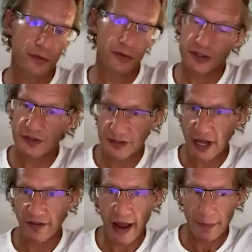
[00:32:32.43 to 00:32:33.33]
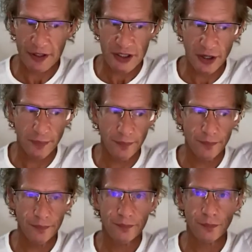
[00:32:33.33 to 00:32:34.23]
Does that ever happen to you?
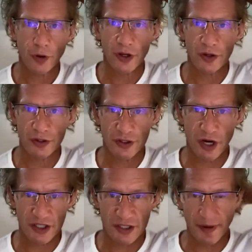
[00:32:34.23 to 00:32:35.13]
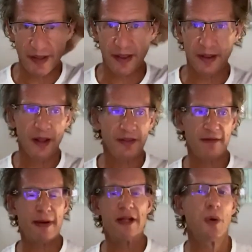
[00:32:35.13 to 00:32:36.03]
Where you talk to somebody that
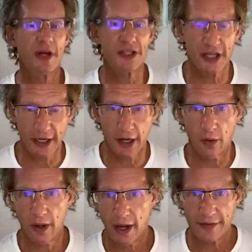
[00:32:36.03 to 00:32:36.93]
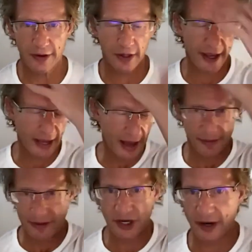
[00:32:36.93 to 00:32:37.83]
they've been to a casino and they're like,
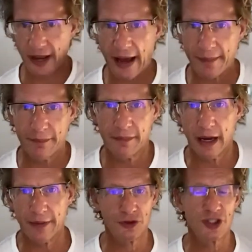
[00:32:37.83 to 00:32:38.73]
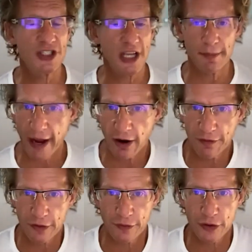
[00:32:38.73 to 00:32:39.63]
I'm just seeing my hair
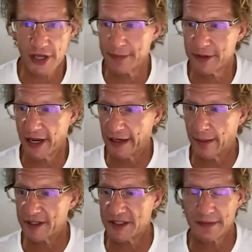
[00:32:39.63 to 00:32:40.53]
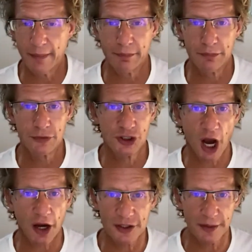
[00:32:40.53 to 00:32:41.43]
for the first time today and I'm
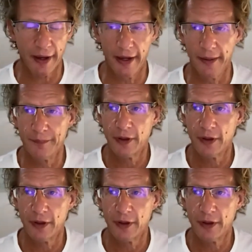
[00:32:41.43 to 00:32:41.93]
shocked by it.